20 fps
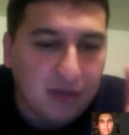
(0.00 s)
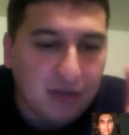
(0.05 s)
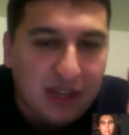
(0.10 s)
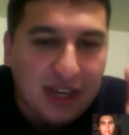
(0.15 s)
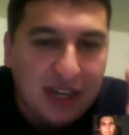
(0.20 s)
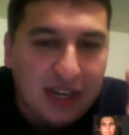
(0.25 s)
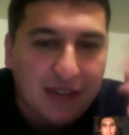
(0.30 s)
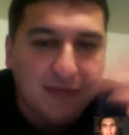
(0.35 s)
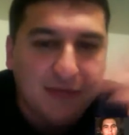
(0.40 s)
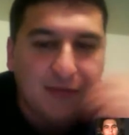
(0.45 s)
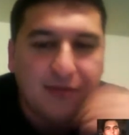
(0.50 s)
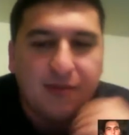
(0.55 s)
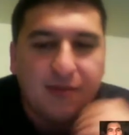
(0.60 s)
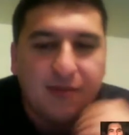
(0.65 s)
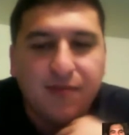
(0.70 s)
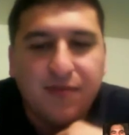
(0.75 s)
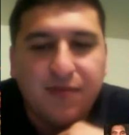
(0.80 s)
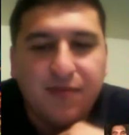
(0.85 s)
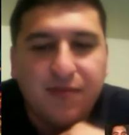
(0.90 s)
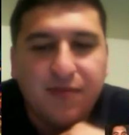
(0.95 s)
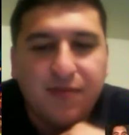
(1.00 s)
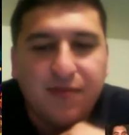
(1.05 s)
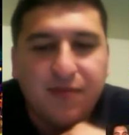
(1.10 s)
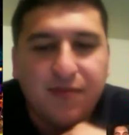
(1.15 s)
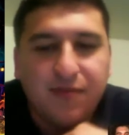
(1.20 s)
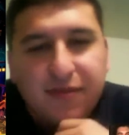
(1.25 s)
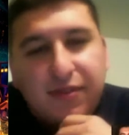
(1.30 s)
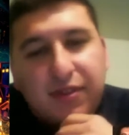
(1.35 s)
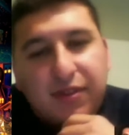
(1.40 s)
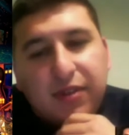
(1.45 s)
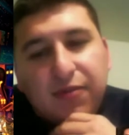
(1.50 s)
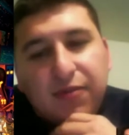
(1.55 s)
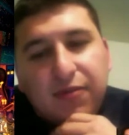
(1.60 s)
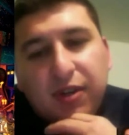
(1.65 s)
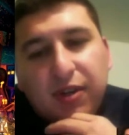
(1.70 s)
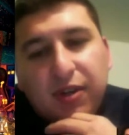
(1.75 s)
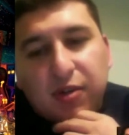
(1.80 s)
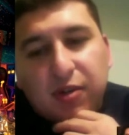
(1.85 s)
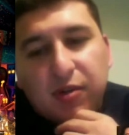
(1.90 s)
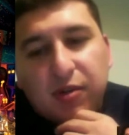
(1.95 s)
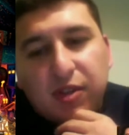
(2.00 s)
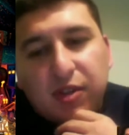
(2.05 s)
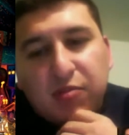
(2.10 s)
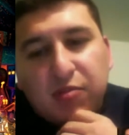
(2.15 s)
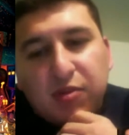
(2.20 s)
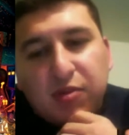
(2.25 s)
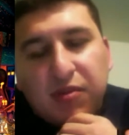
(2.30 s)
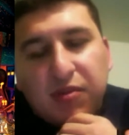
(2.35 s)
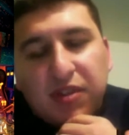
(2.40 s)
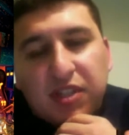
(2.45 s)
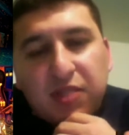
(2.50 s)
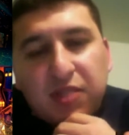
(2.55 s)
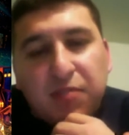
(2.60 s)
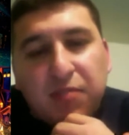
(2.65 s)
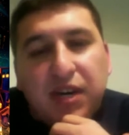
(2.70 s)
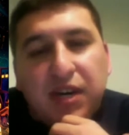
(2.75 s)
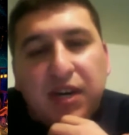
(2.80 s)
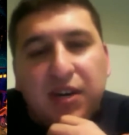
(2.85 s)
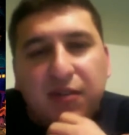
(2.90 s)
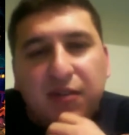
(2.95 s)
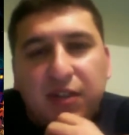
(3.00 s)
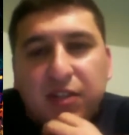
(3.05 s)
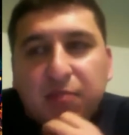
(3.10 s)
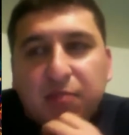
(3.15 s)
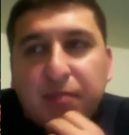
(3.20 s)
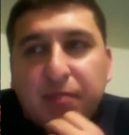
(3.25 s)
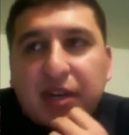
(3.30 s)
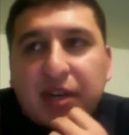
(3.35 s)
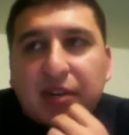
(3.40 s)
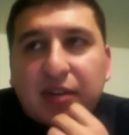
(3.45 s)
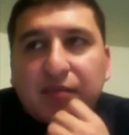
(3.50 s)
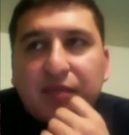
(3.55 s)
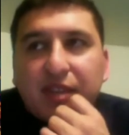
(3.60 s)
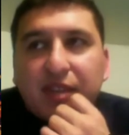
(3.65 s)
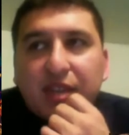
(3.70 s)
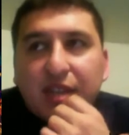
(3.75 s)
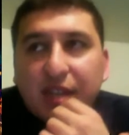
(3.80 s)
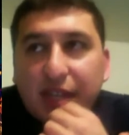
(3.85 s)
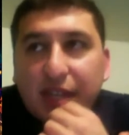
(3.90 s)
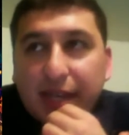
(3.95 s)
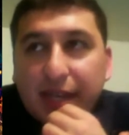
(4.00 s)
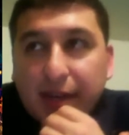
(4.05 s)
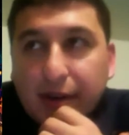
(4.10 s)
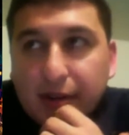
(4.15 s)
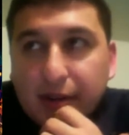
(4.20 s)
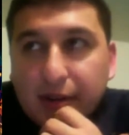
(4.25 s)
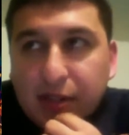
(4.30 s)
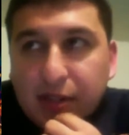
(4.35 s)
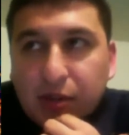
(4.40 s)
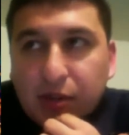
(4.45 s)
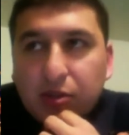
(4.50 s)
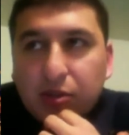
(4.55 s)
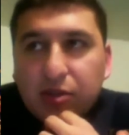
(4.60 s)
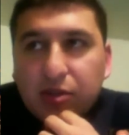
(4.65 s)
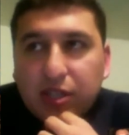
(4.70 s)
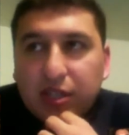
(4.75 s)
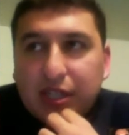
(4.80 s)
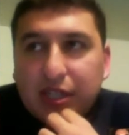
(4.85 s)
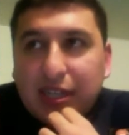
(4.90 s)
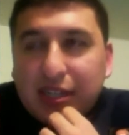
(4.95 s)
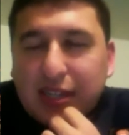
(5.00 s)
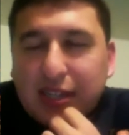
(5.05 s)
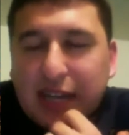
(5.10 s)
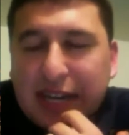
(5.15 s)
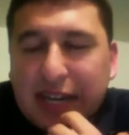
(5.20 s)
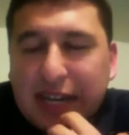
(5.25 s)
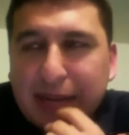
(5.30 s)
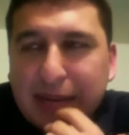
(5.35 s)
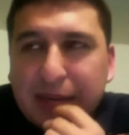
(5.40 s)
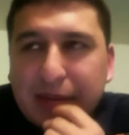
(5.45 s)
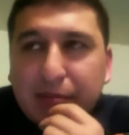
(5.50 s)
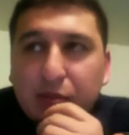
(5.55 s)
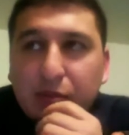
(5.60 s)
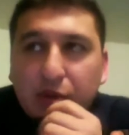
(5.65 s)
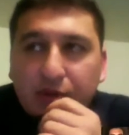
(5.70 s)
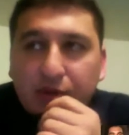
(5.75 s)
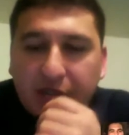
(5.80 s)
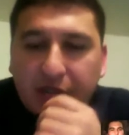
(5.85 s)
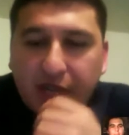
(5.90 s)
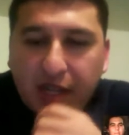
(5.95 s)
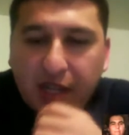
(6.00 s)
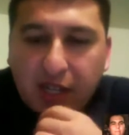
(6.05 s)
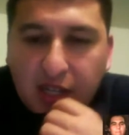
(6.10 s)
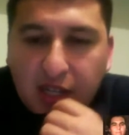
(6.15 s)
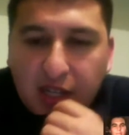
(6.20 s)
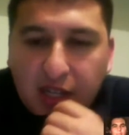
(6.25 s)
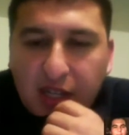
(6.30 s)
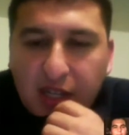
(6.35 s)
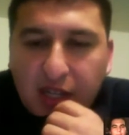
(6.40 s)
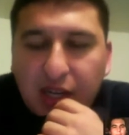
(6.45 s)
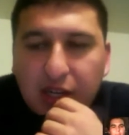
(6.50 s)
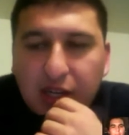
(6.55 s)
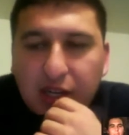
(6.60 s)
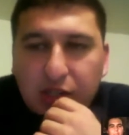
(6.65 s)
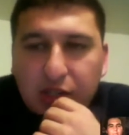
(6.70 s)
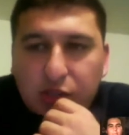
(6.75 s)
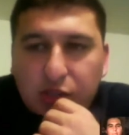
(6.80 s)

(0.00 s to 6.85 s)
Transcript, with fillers: of Life. If you all don't know what this movie is about, it's about Guillermo del Toro's animated movie. The